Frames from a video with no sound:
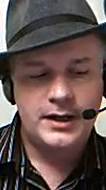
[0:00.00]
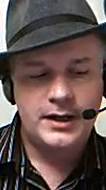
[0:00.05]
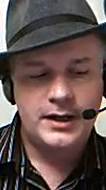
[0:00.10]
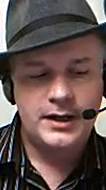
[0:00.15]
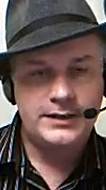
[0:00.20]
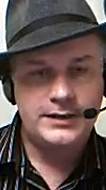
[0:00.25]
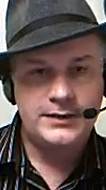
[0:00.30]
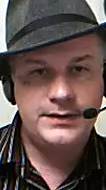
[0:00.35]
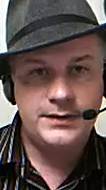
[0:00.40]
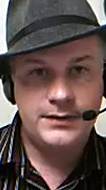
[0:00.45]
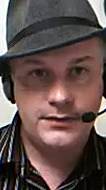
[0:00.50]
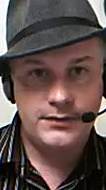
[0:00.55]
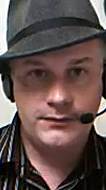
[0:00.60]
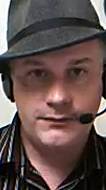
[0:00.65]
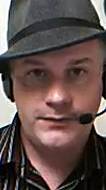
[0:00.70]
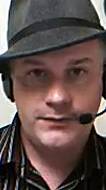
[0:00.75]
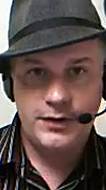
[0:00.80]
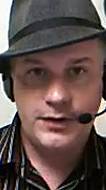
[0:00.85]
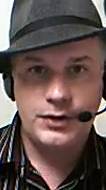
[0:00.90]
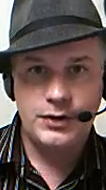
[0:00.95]
It's
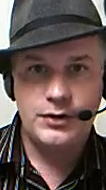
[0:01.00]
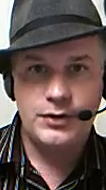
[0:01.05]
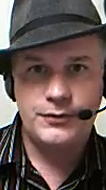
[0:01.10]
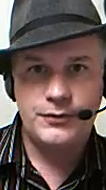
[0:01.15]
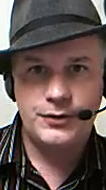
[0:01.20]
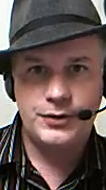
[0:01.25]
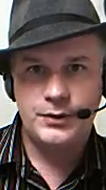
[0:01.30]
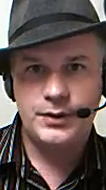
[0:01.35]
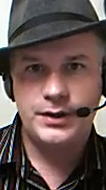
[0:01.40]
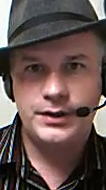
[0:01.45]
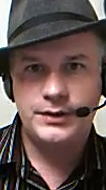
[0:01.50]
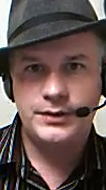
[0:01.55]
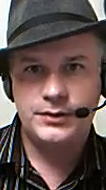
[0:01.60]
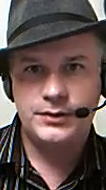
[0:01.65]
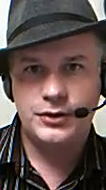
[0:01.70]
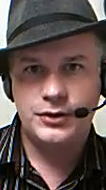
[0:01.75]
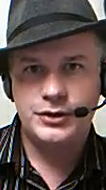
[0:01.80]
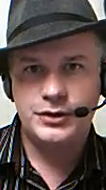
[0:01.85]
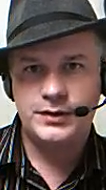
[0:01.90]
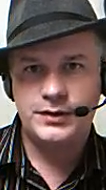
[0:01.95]
very good for doing
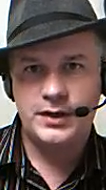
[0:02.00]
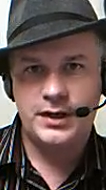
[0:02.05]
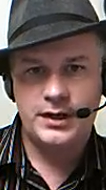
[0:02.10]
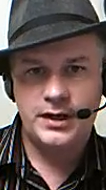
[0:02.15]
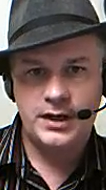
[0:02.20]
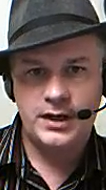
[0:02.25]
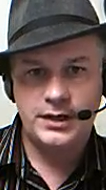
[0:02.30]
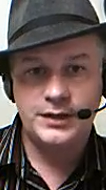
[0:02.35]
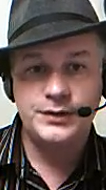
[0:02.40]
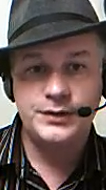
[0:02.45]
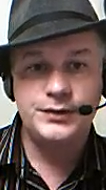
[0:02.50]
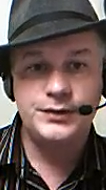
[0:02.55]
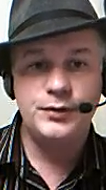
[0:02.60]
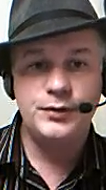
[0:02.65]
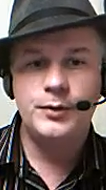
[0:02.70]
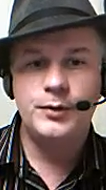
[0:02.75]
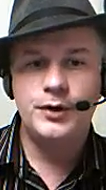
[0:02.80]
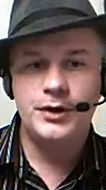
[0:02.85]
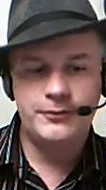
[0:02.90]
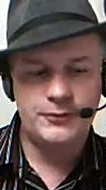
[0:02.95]
searches on
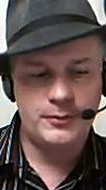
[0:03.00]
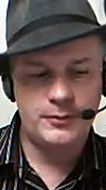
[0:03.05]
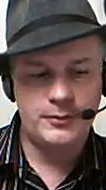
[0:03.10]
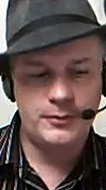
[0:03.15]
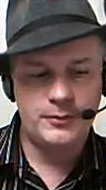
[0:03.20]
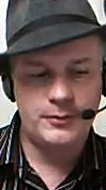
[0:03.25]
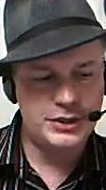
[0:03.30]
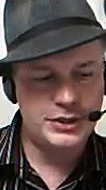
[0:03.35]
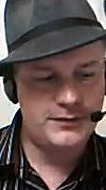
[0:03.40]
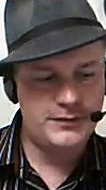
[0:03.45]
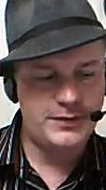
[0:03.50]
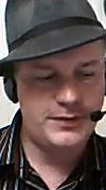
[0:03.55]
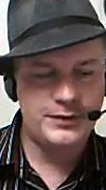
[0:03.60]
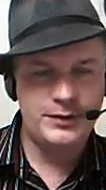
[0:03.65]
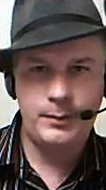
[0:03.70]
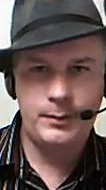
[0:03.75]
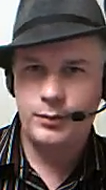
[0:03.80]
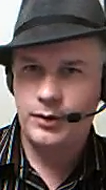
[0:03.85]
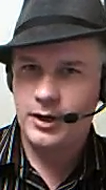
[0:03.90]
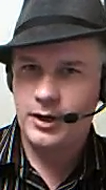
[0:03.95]
consumer information. If there's
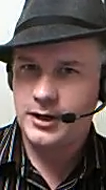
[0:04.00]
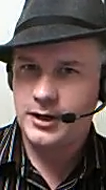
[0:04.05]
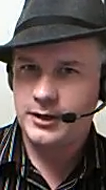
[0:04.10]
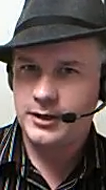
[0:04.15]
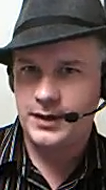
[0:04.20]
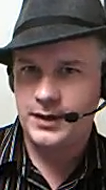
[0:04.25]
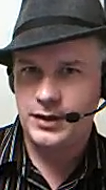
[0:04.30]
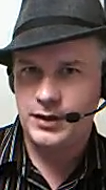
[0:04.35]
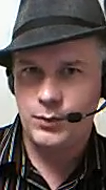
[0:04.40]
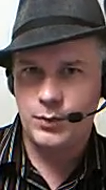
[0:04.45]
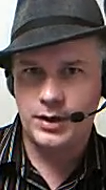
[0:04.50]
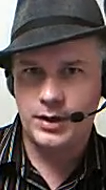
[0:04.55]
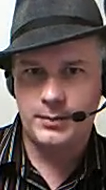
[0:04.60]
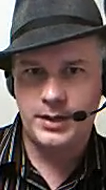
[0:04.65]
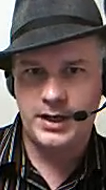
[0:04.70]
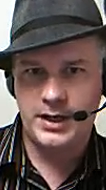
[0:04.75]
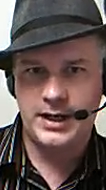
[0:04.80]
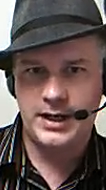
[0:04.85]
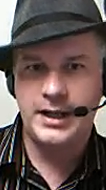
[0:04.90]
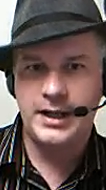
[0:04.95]
a product that you want to
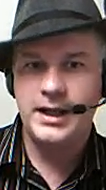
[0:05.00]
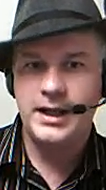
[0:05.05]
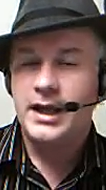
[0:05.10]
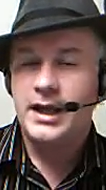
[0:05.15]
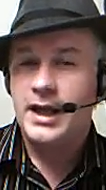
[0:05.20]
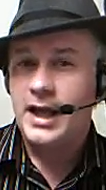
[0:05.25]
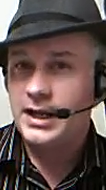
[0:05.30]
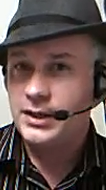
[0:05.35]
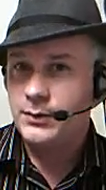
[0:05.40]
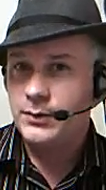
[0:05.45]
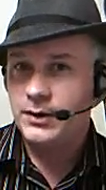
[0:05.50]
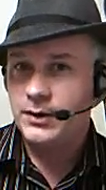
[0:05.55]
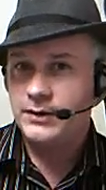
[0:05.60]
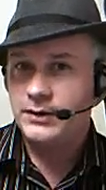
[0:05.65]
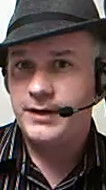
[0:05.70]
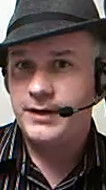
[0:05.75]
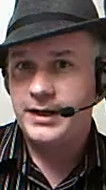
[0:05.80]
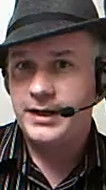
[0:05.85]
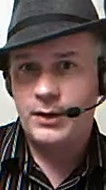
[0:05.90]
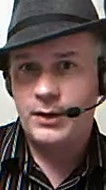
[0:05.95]
buy and you want
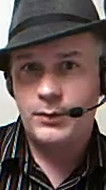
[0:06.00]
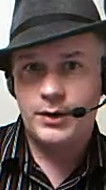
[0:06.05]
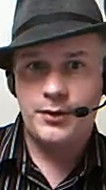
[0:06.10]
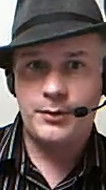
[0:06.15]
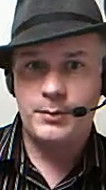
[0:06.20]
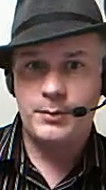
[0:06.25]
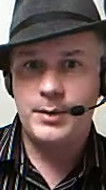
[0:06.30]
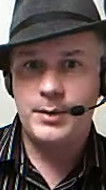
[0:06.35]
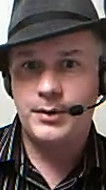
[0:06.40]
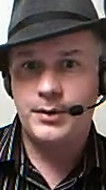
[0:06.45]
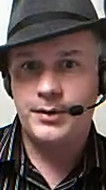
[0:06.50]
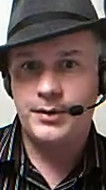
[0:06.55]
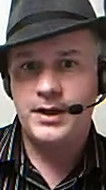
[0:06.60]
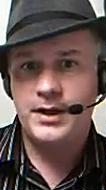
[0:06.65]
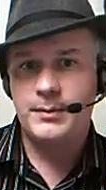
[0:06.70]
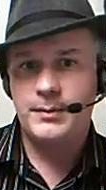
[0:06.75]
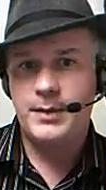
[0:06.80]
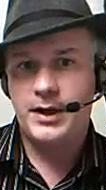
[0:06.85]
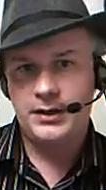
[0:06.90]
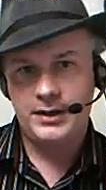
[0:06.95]
to find out what other people
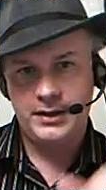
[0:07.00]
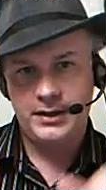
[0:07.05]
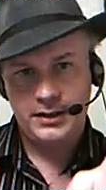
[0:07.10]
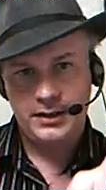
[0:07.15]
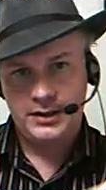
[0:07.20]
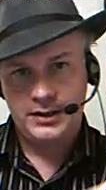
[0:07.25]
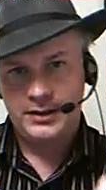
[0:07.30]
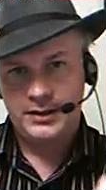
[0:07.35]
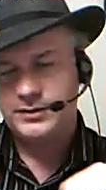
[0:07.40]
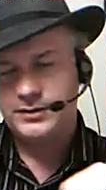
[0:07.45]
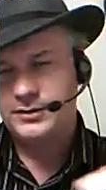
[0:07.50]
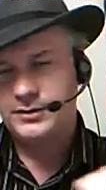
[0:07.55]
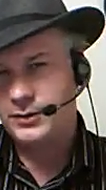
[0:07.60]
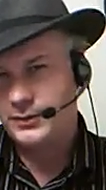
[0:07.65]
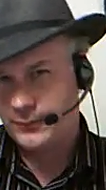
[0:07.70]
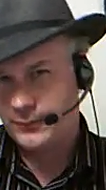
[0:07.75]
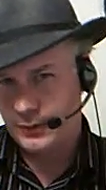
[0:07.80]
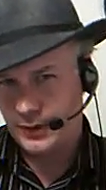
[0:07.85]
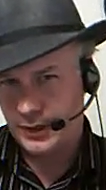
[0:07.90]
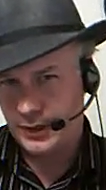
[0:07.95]
think about it, search
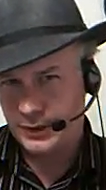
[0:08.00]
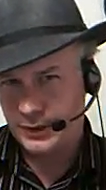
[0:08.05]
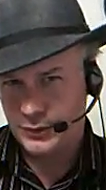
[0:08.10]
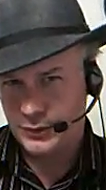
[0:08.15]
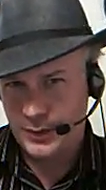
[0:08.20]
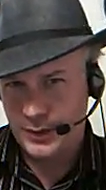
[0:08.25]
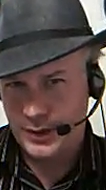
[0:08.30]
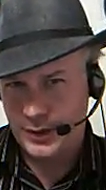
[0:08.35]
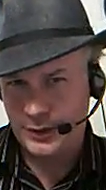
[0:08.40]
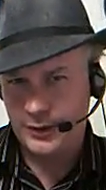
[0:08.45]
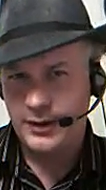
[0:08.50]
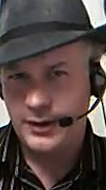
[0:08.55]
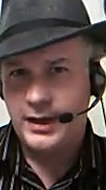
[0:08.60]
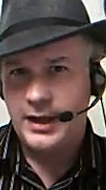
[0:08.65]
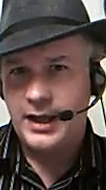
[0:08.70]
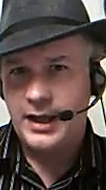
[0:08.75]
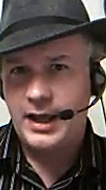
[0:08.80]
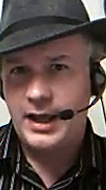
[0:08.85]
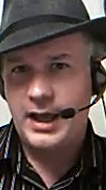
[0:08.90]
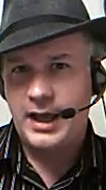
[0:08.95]
for it on Twitter,
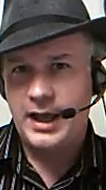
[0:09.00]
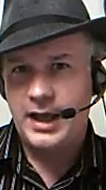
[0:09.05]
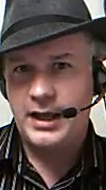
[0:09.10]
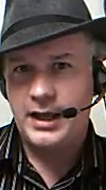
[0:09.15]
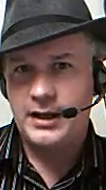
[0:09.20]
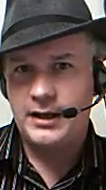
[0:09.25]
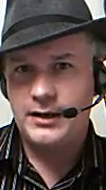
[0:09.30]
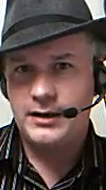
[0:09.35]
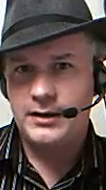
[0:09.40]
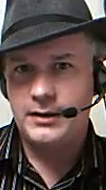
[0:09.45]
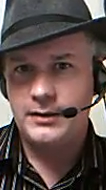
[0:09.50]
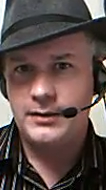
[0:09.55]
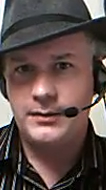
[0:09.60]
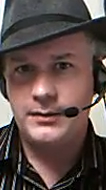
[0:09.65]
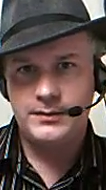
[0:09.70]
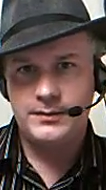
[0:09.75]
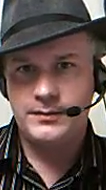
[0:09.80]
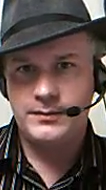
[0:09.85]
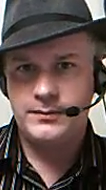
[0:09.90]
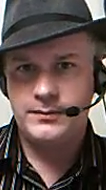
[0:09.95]
and
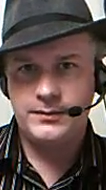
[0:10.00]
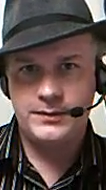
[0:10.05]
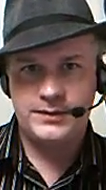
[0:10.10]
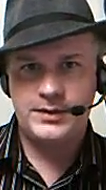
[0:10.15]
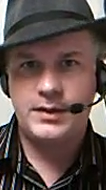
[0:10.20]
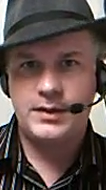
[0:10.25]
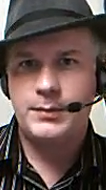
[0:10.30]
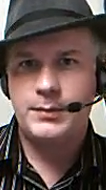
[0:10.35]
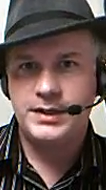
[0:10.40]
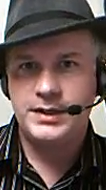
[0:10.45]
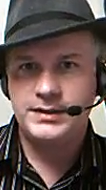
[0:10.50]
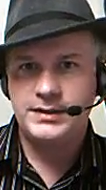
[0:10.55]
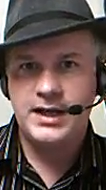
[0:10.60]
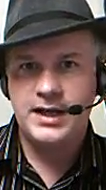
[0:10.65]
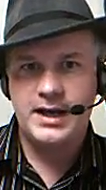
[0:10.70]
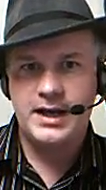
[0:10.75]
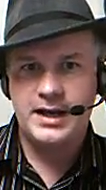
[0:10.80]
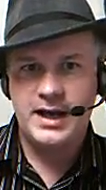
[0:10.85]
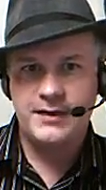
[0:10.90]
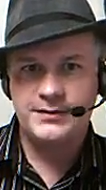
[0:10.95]
somebody's got to